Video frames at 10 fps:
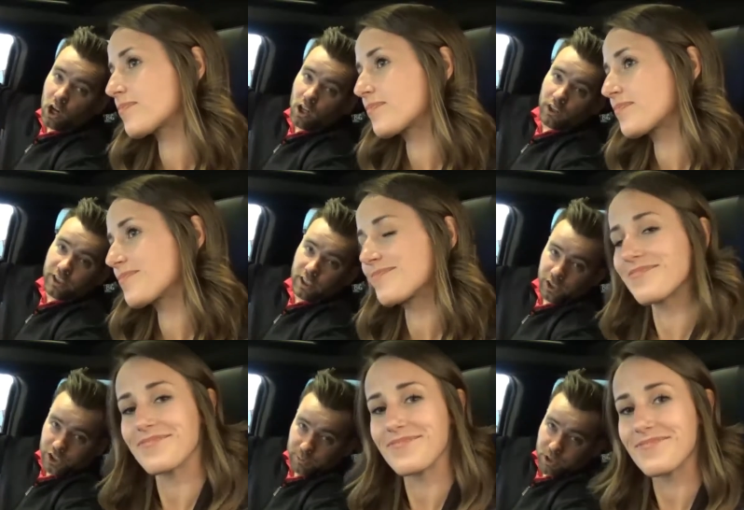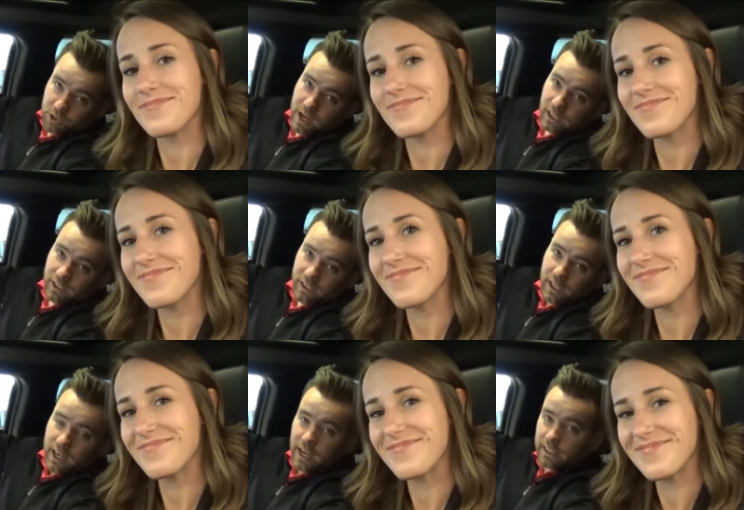Speaker 1: call the dealership directly
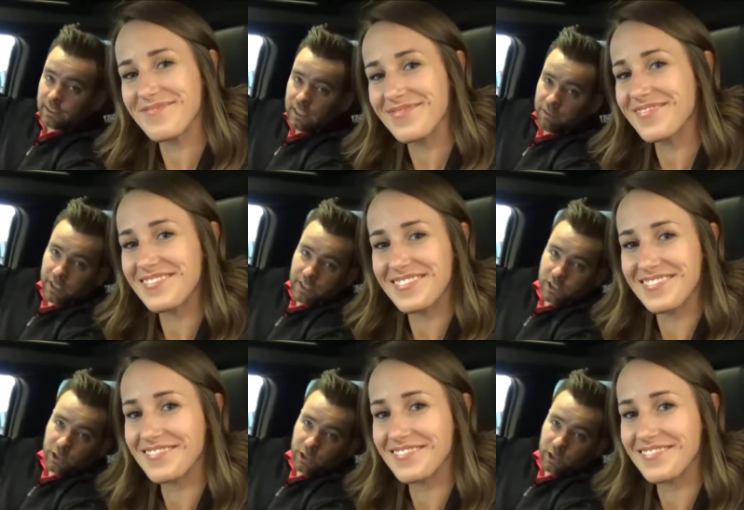at seven eight